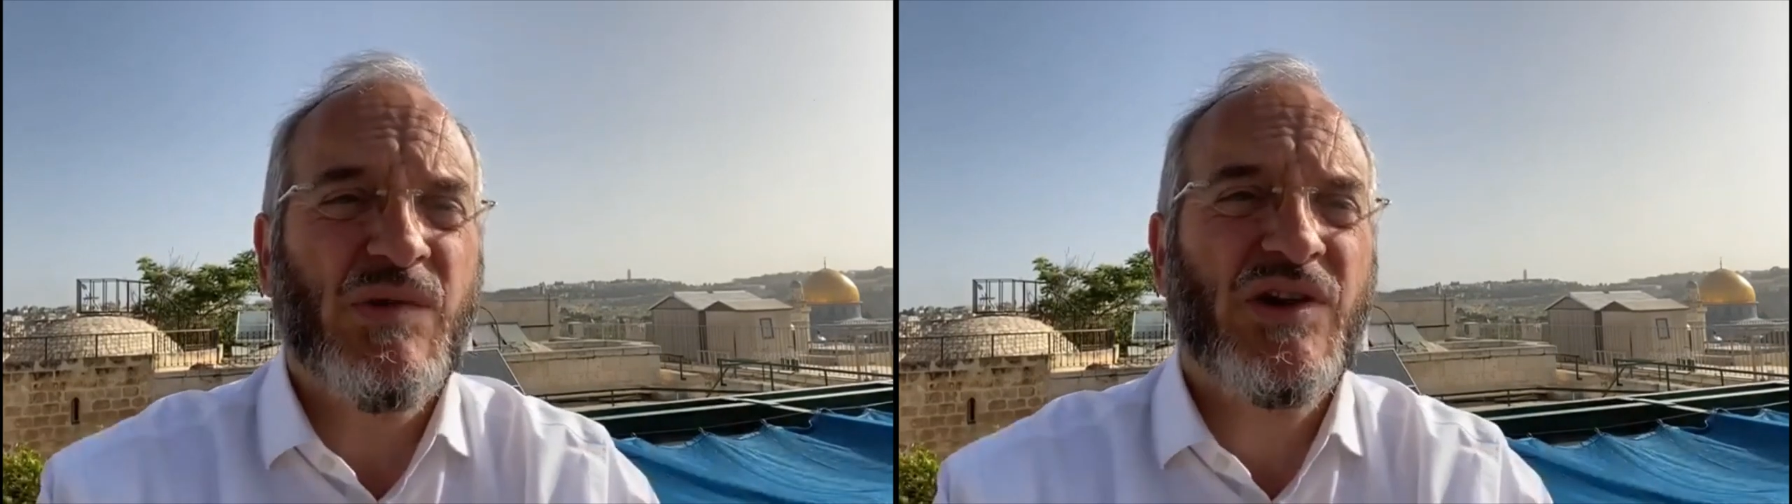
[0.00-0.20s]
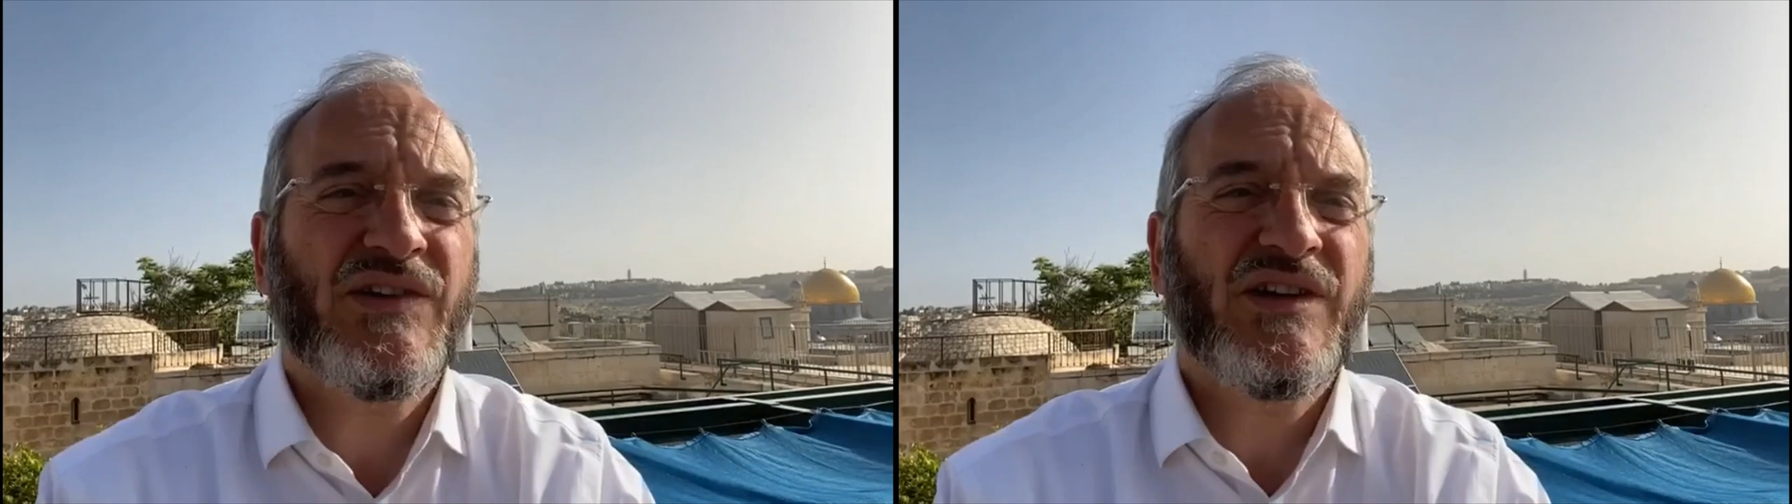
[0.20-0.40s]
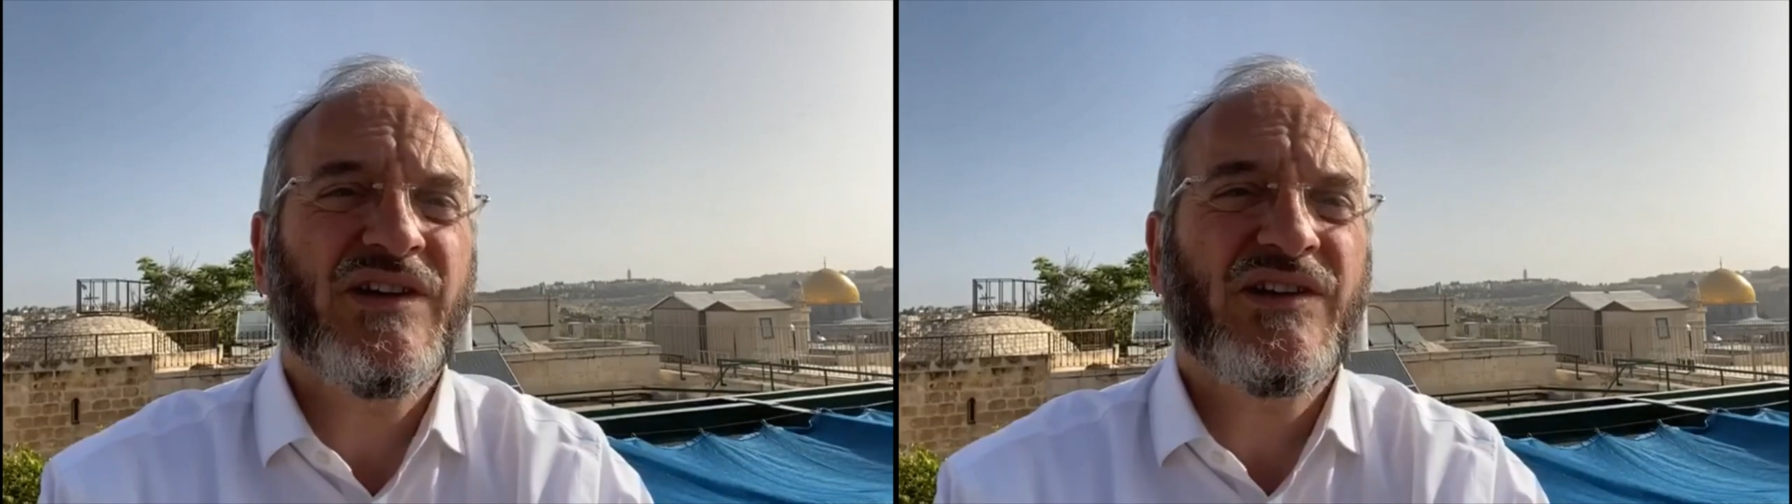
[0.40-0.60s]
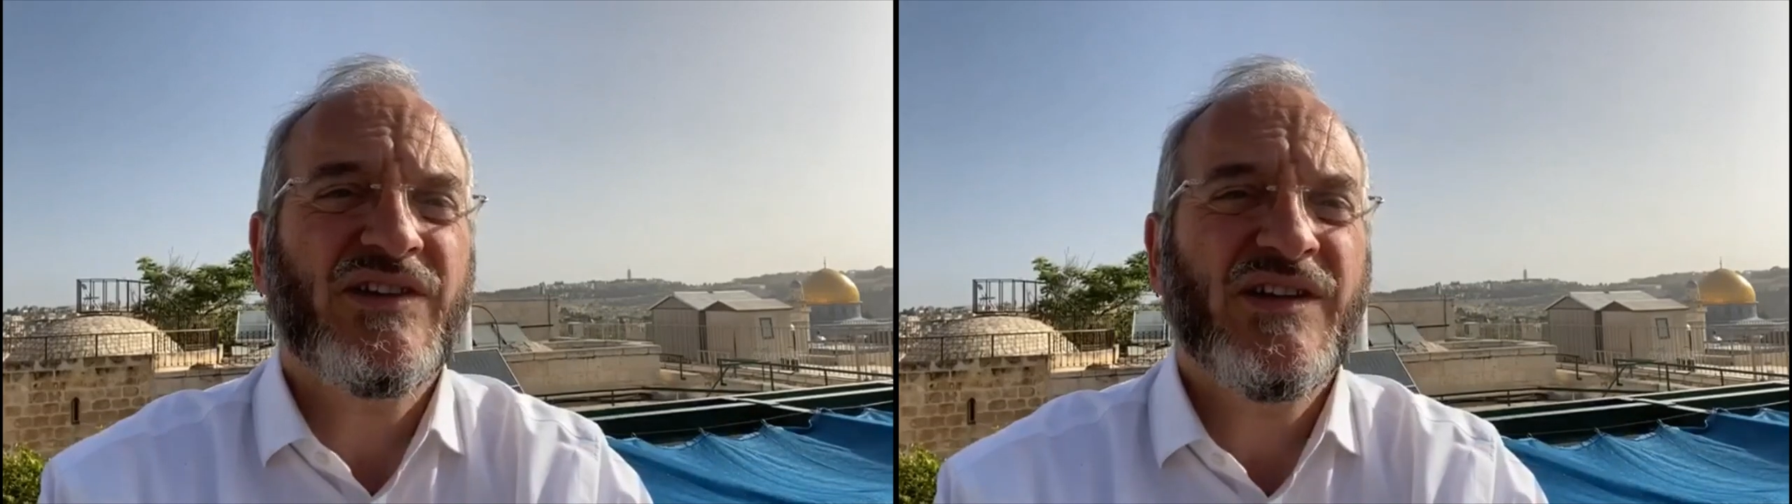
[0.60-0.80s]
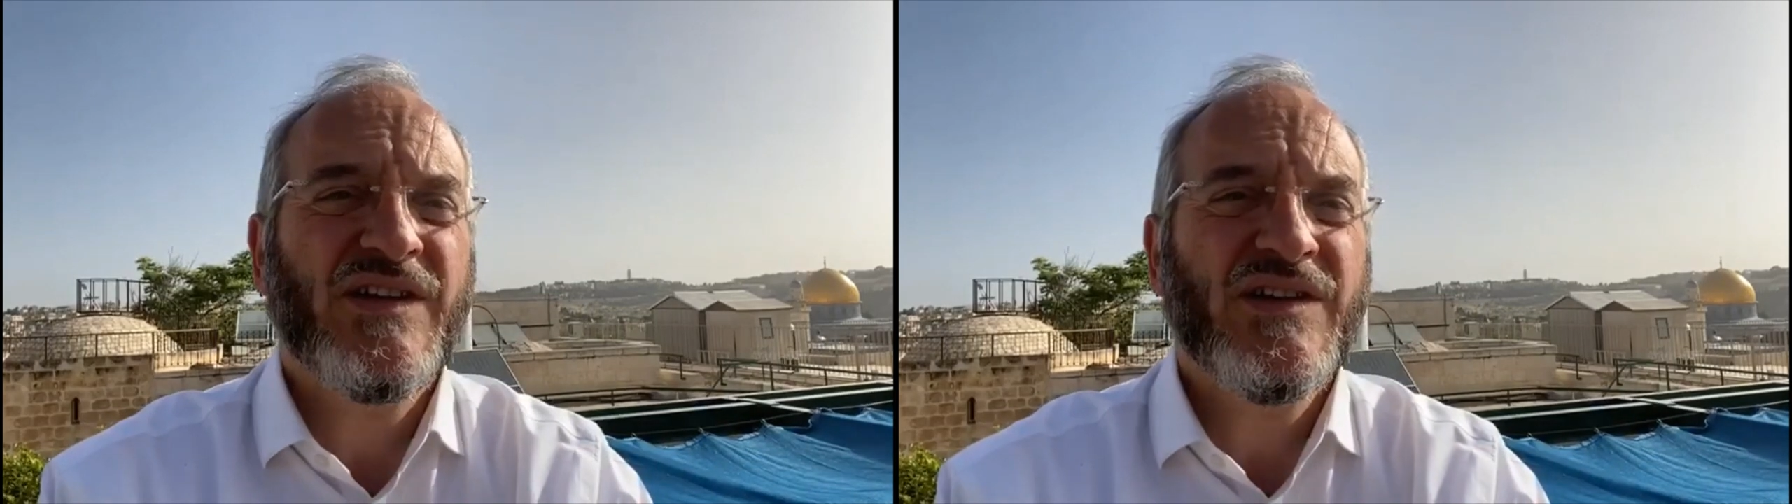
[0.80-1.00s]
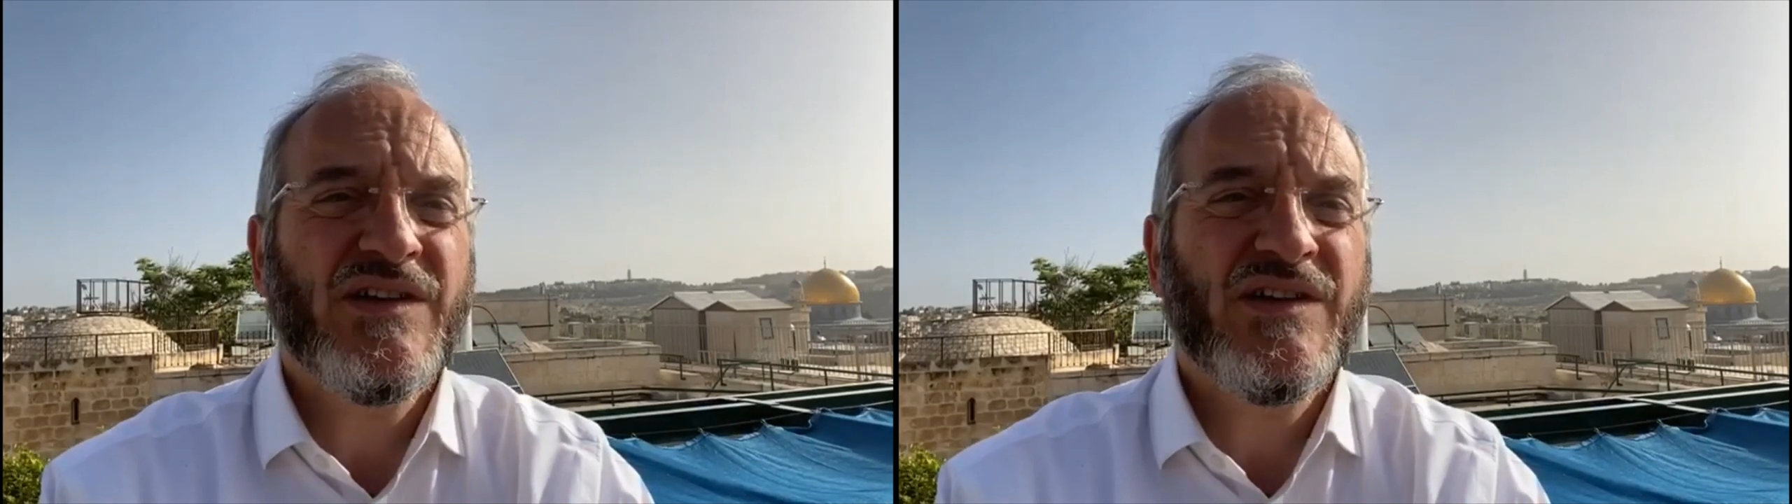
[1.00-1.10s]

politics.